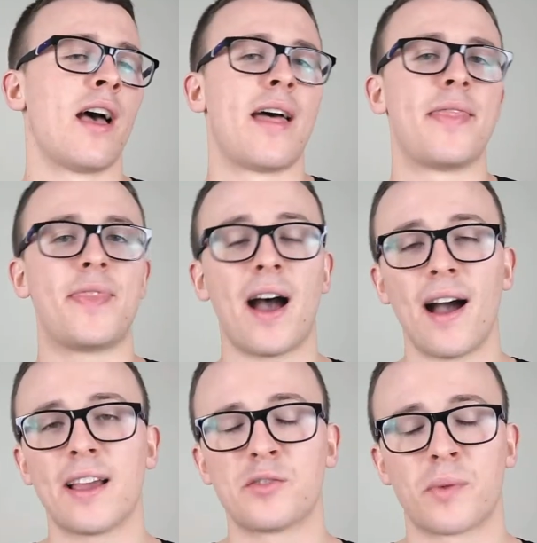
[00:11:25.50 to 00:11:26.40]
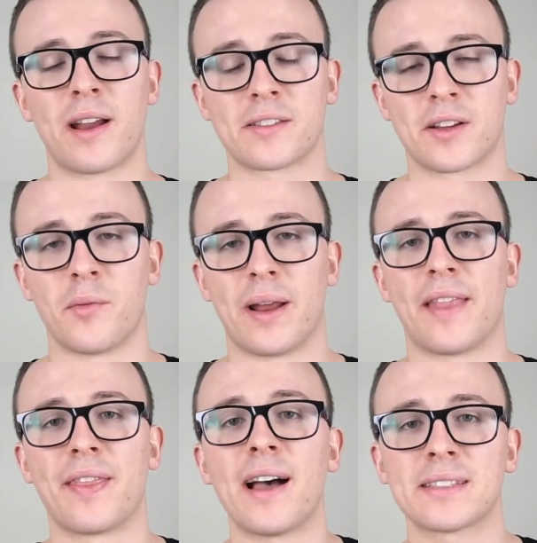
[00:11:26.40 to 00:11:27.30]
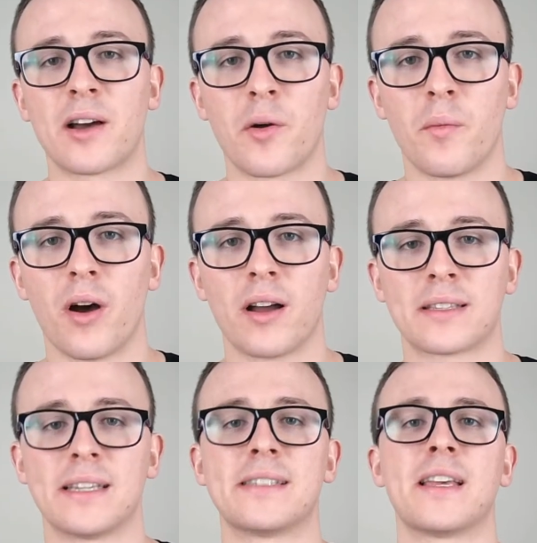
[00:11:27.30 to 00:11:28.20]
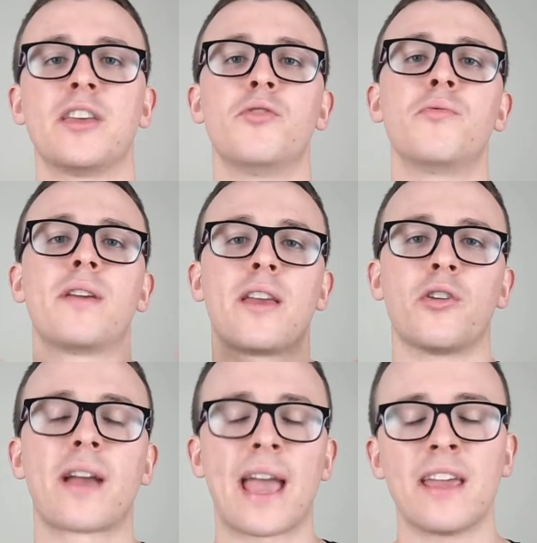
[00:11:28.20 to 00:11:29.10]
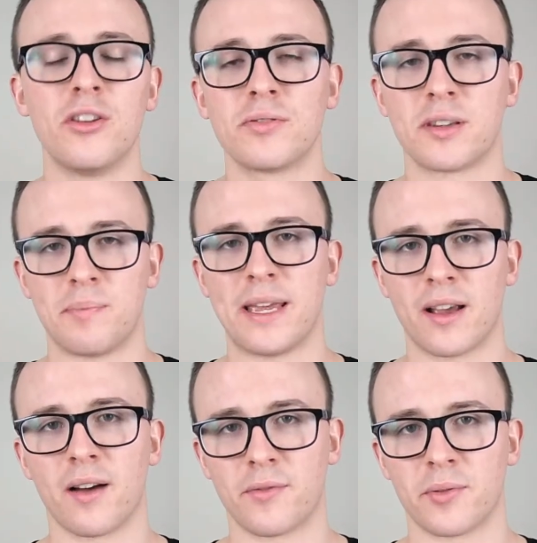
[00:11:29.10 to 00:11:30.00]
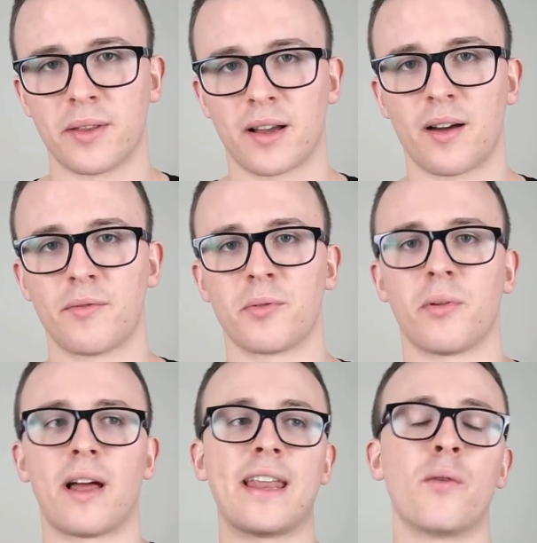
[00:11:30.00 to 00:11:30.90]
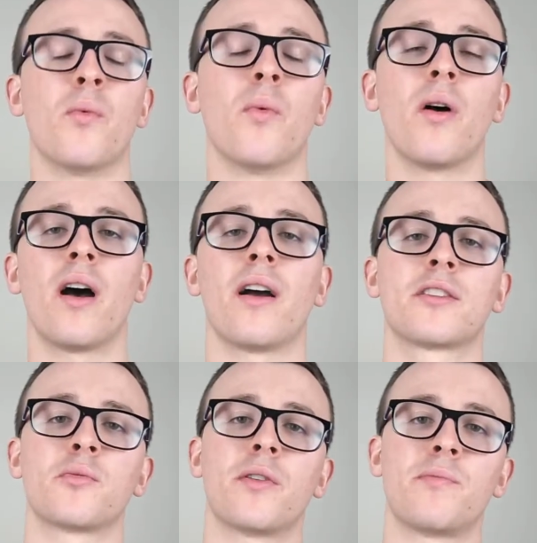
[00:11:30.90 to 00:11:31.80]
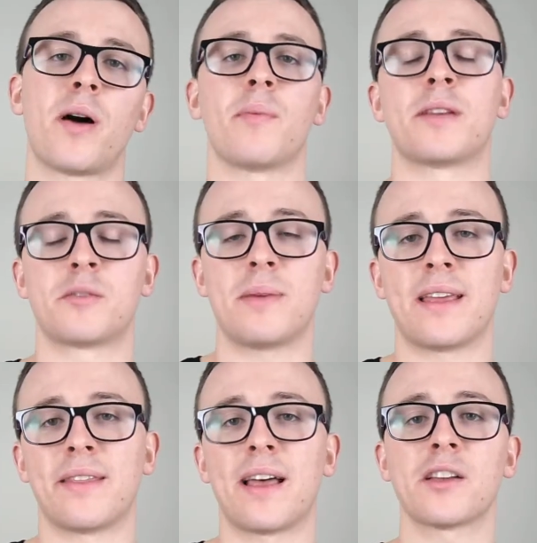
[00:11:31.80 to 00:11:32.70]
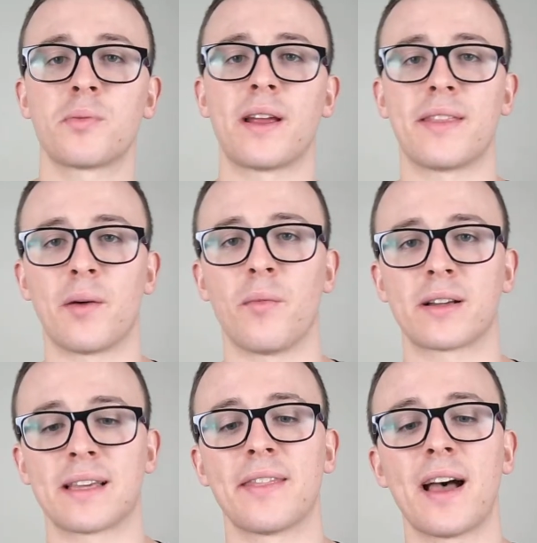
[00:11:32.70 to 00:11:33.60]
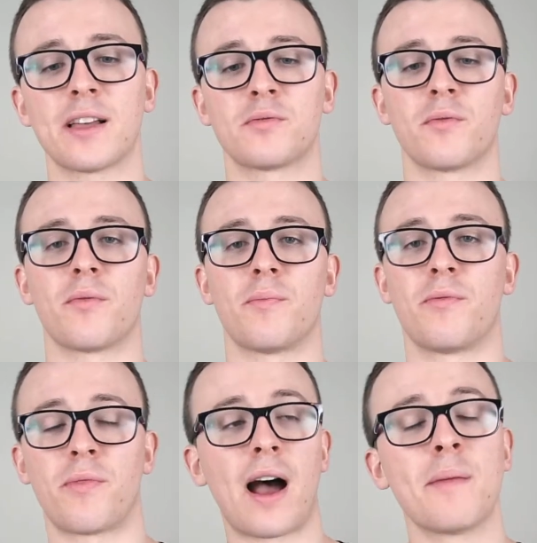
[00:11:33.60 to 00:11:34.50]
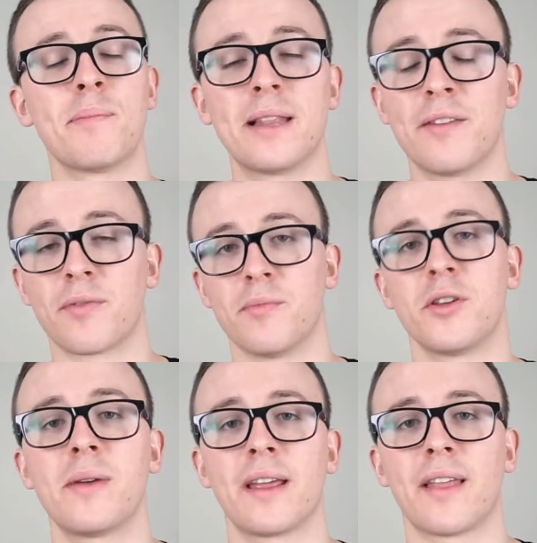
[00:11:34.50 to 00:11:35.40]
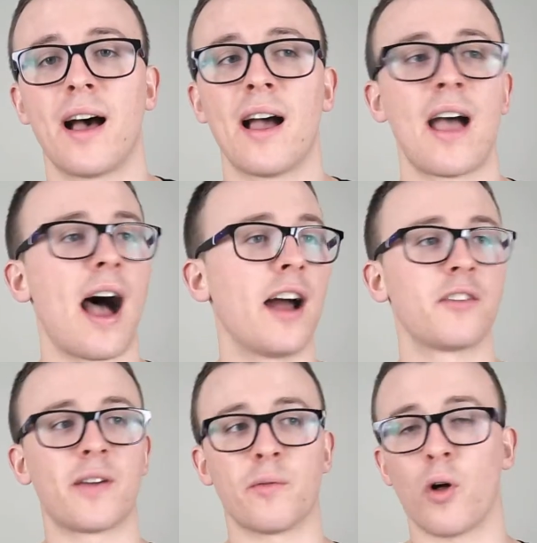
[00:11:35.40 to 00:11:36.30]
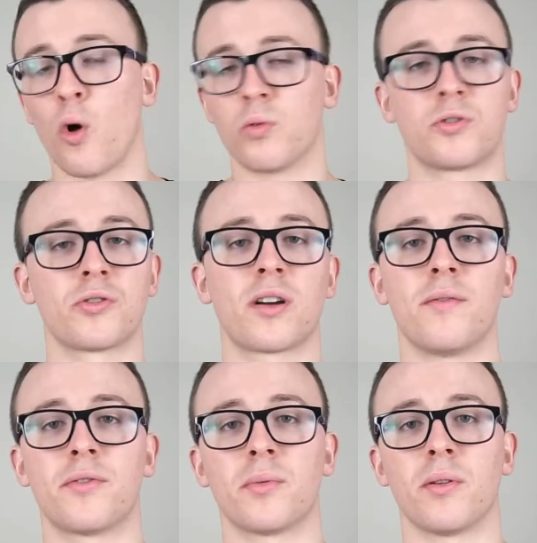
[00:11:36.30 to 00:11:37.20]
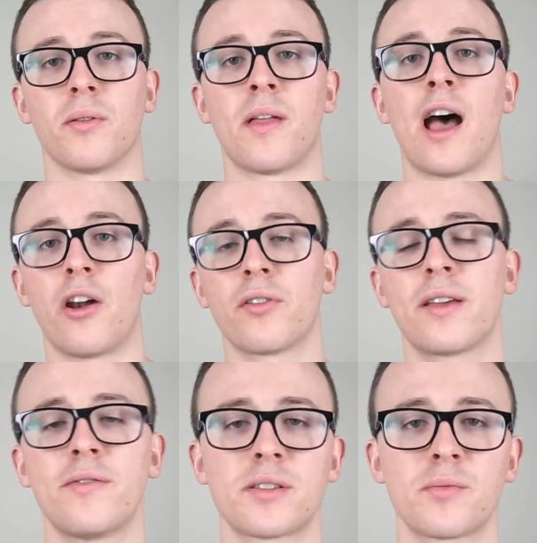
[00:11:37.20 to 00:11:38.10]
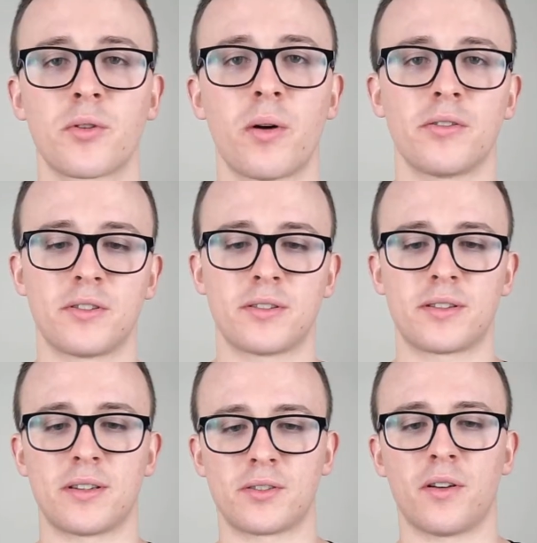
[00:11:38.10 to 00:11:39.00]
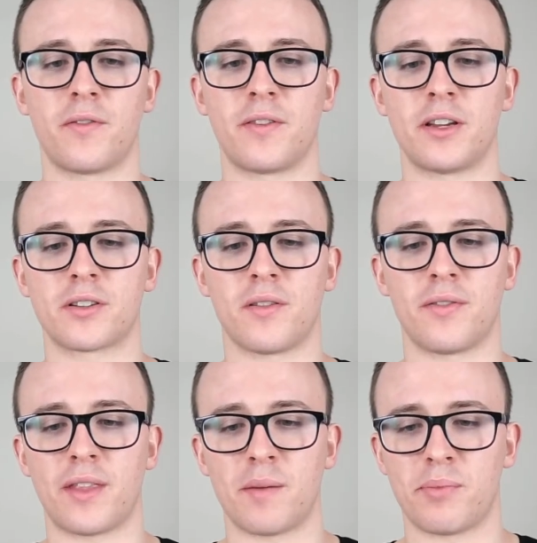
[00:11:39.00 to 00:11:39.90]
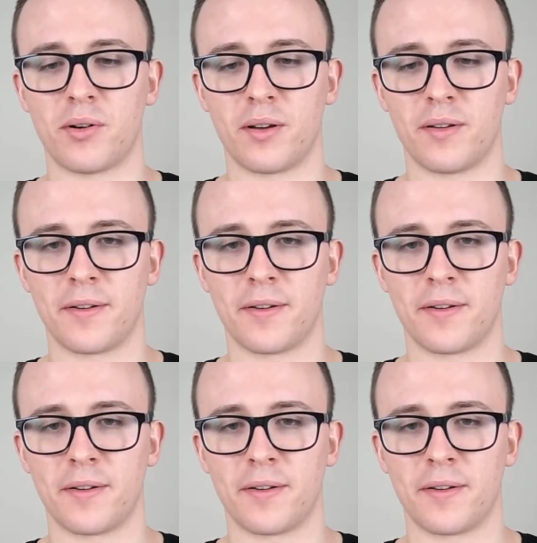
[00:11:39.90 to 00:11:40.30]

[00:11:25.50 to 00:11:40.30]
That is where it's going to win, and that's how it works. Is it you're getting used to being comfortable and comfortable, and it works with public speaking. That's where it then works, and that's, I believe, from doing that, I just felt ultra comfortable. And I'll give you some quotes just to sort of finish off on that point.